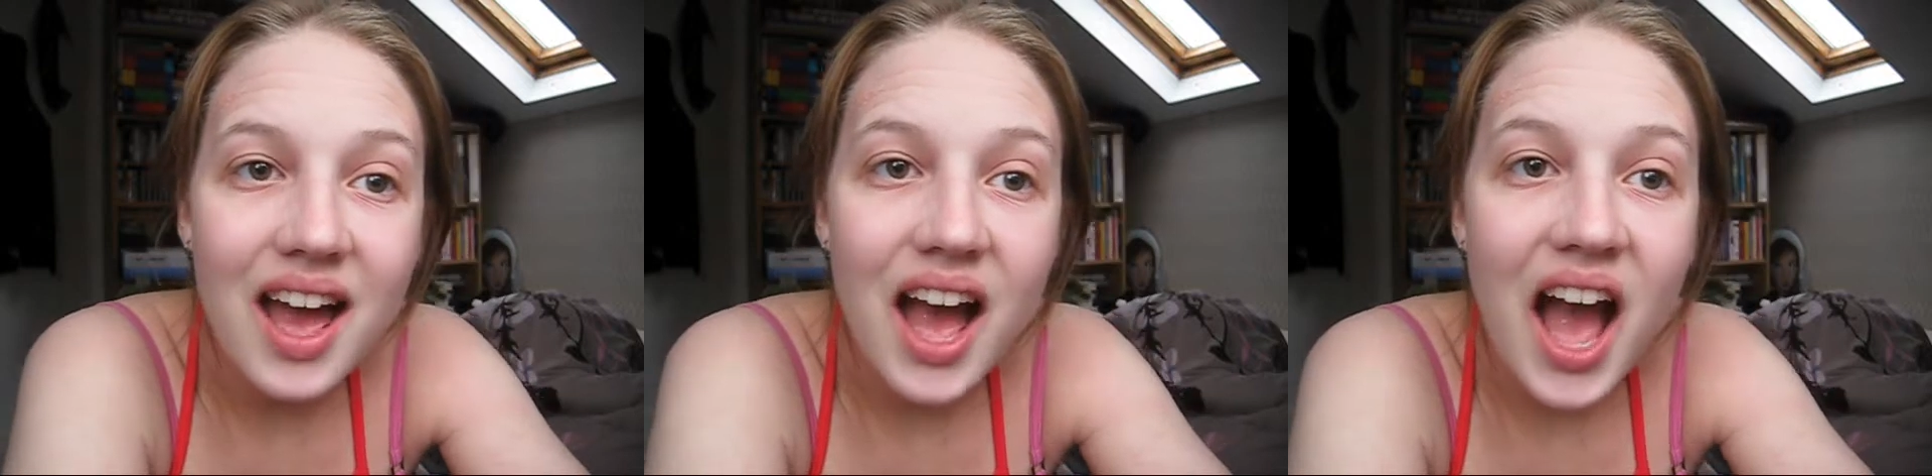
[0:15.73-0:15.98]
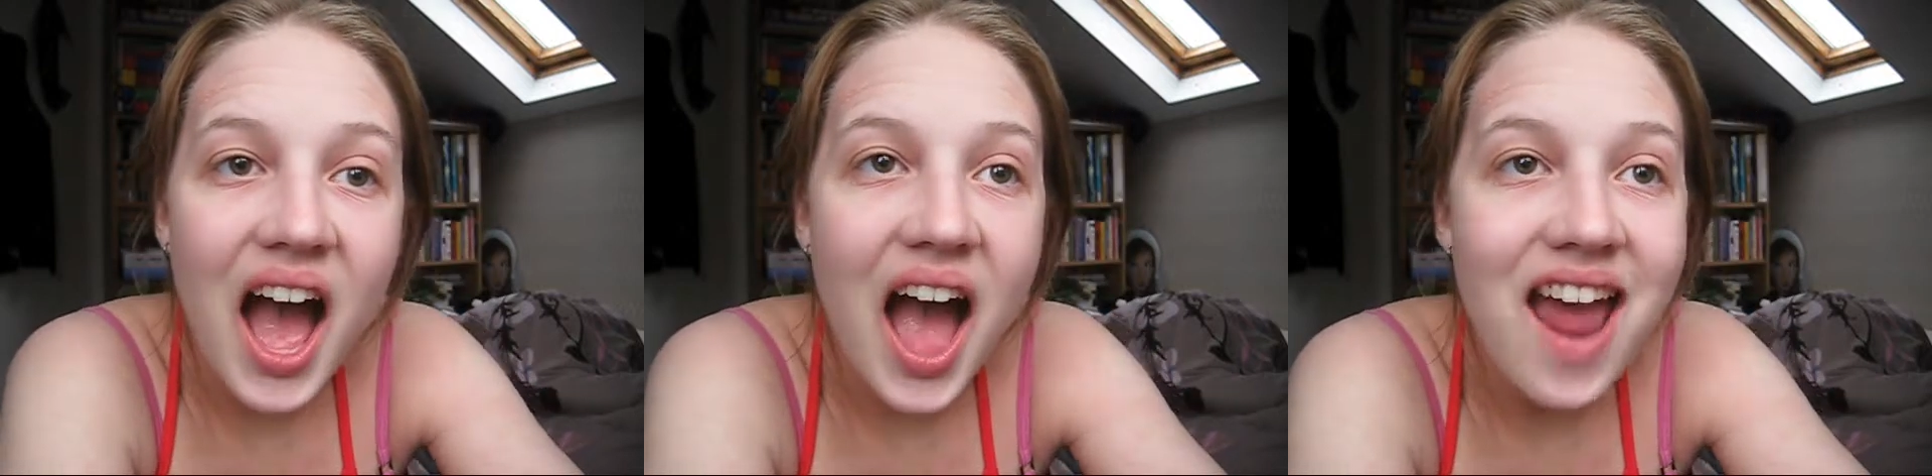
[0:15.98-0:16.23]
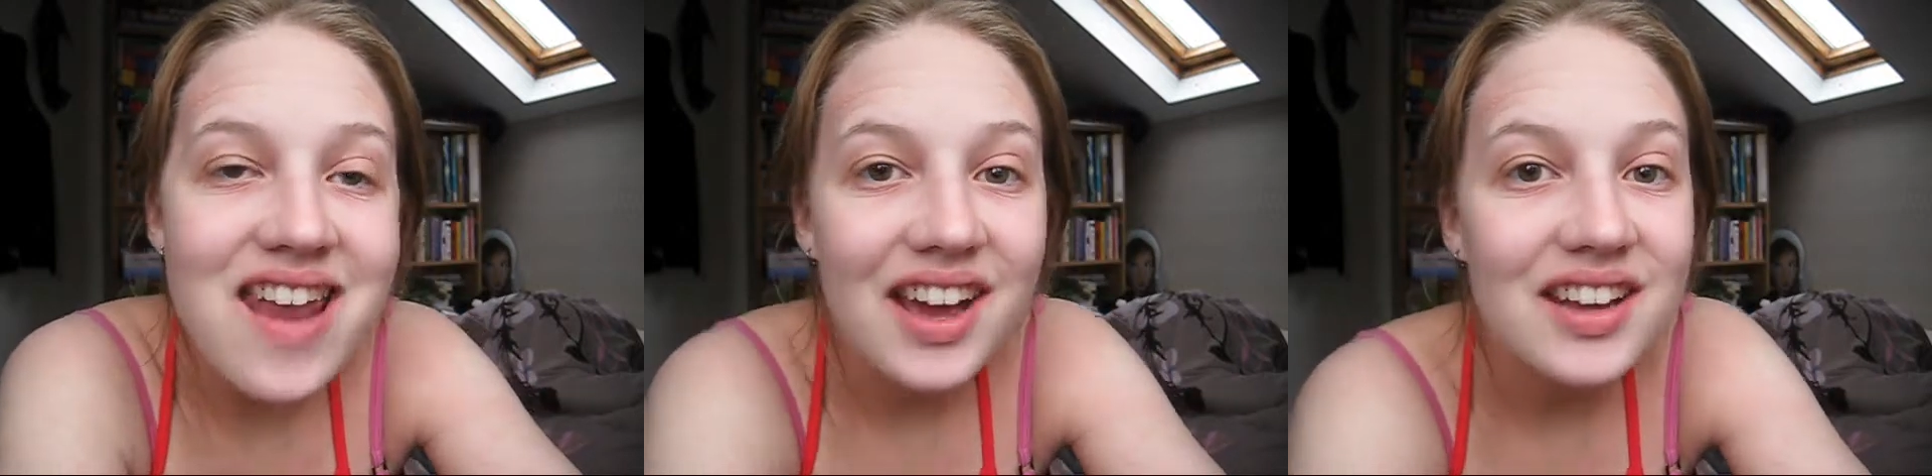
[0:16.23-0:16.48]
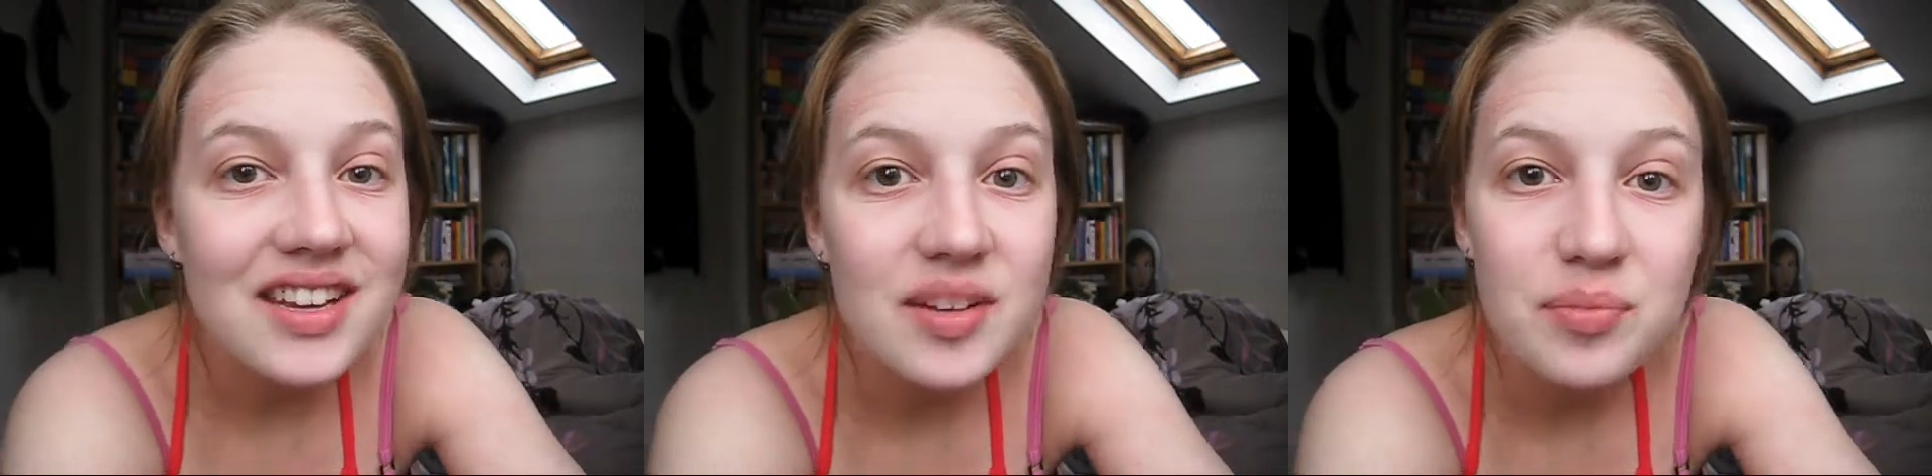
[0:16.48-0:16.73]
and
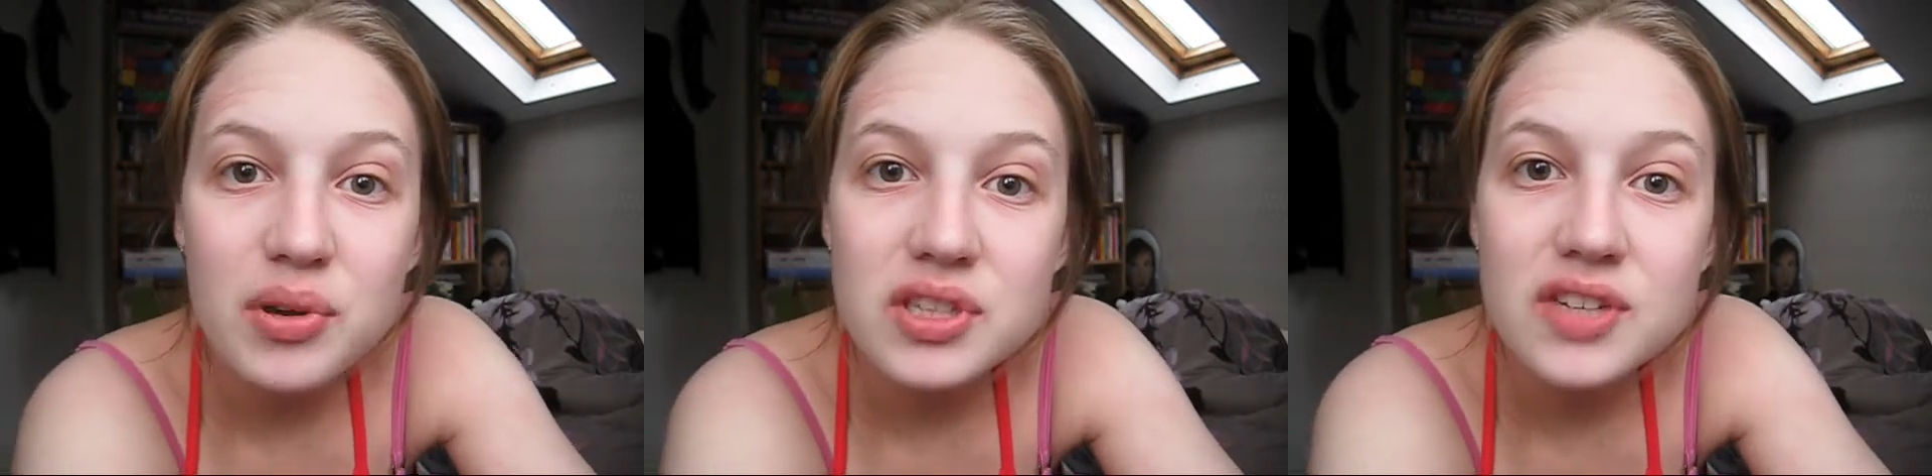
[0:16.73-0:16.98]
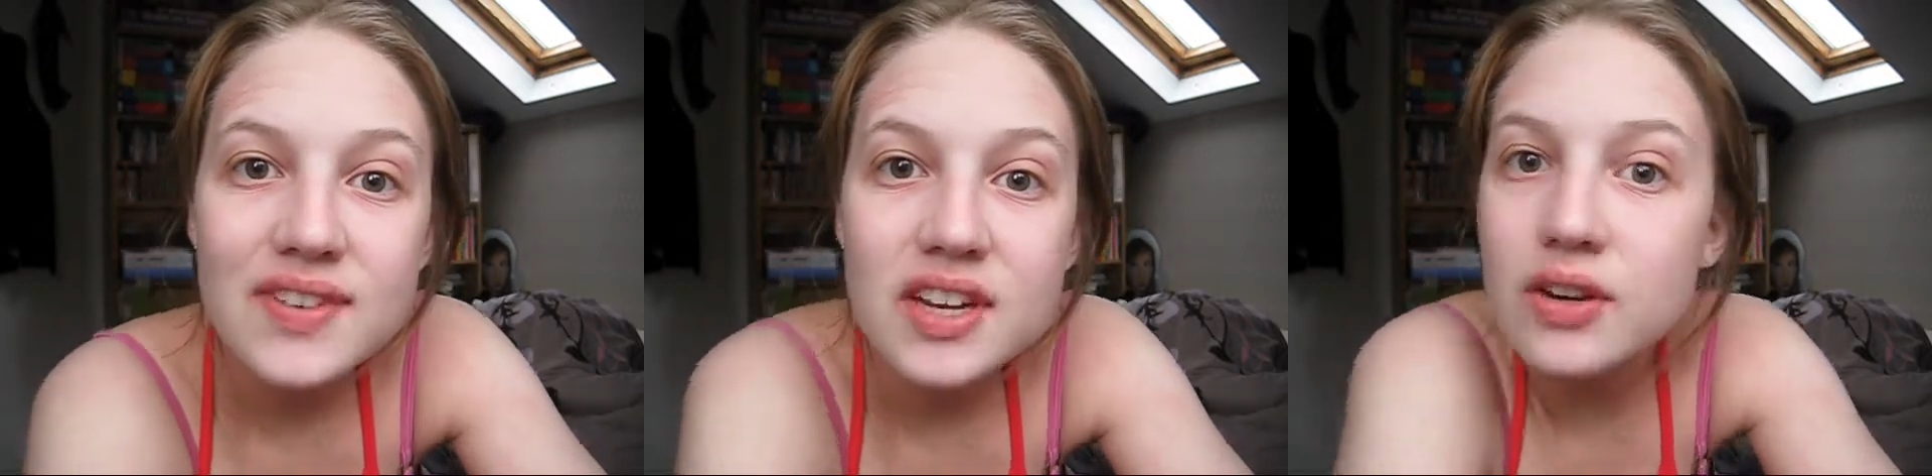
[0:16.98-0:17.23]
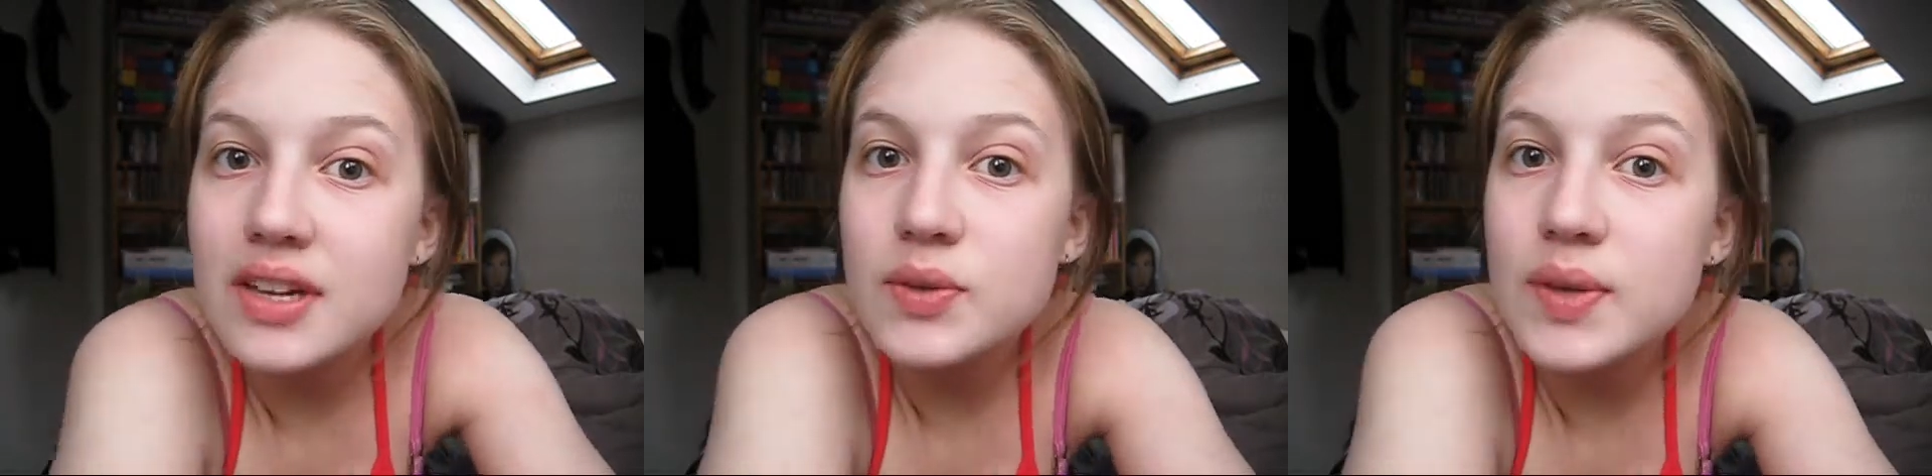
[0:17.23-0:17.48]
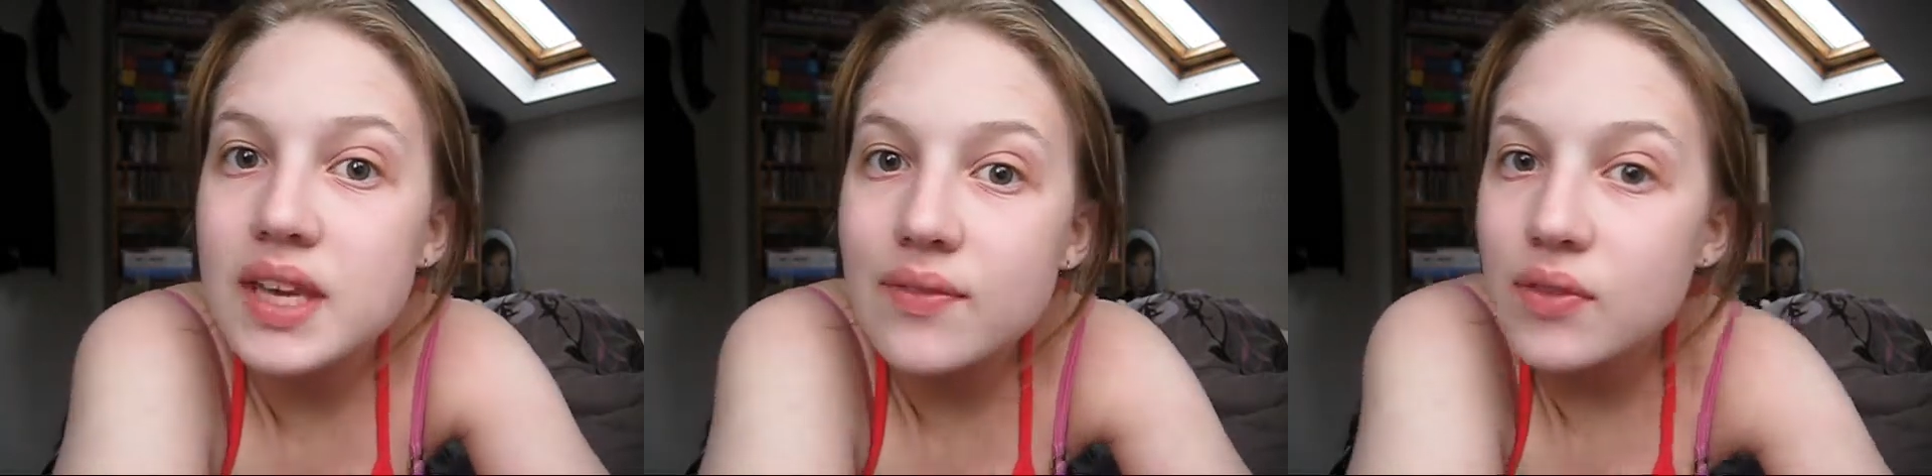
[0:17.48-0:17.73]
I didn't post a video last
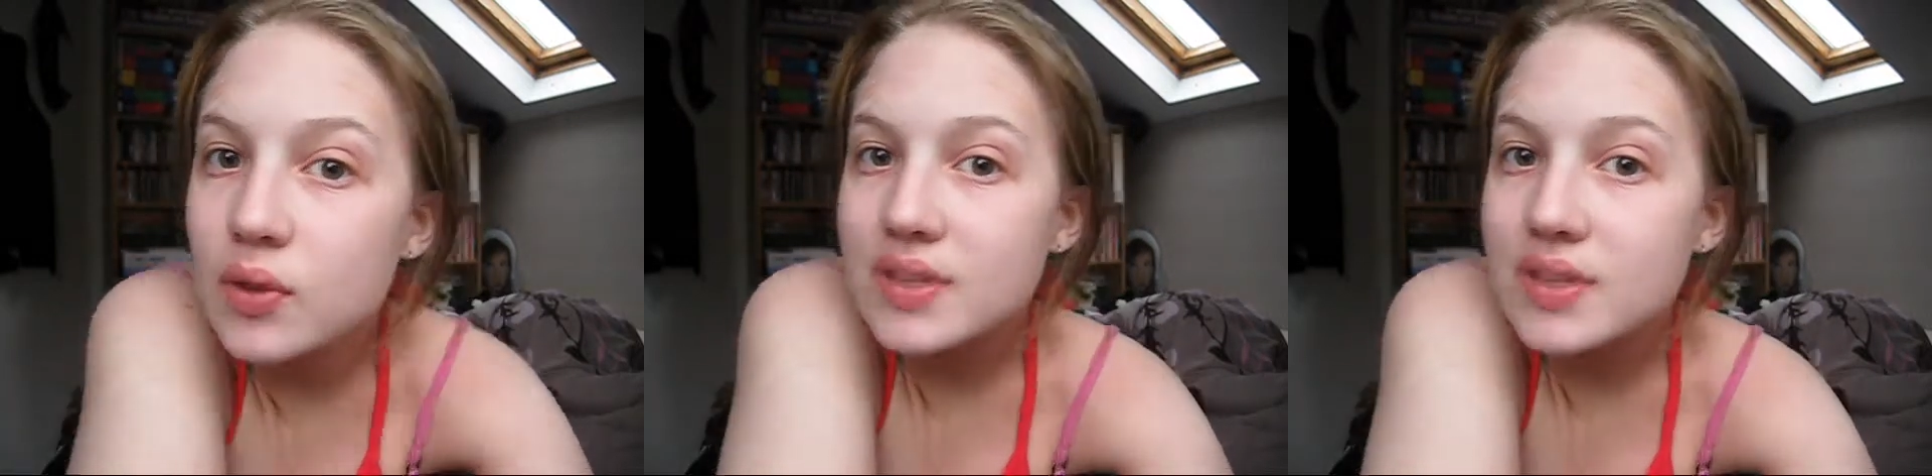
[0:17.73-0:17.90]
week even